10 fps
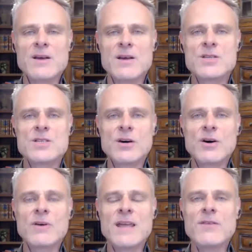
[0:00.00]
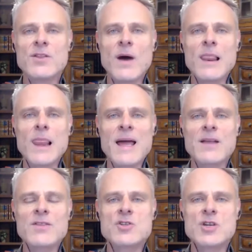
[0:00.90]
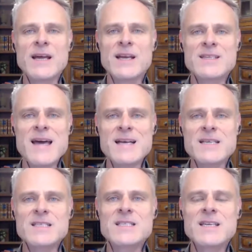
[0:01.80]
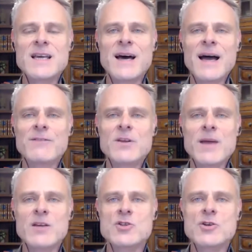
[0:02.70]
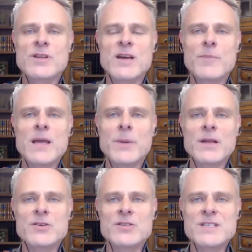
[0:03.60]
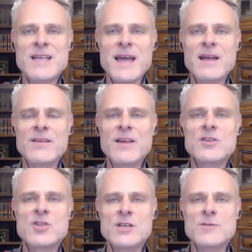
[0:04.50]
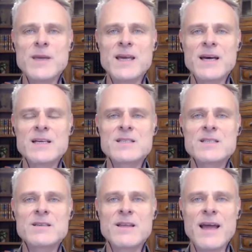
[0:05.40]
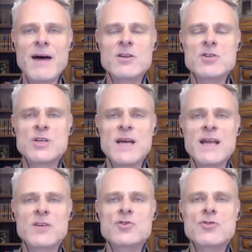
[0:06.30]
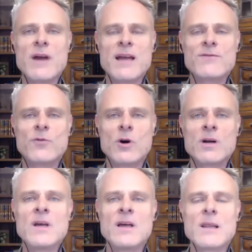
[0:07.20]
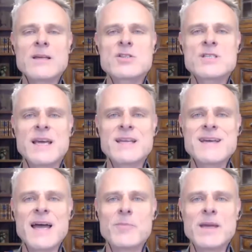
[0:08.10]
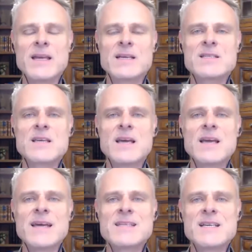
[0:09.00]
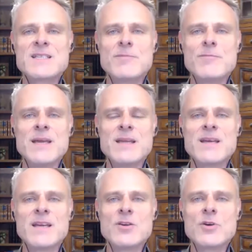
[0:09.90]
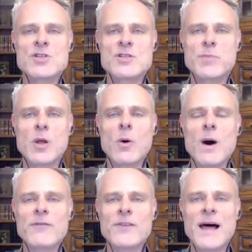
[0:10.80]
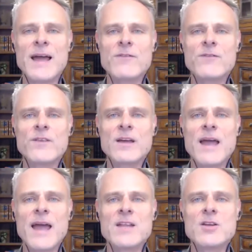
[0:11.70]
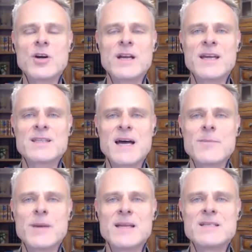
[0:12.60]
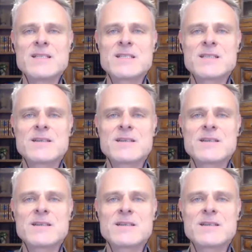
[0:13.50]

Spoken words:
So even though I like the genetic tests, I have to make sure that people understand that just because they have a genetic trait for, let's just say, diabetes, it doesn't mean that you can just blow off life and you're going to get diabetes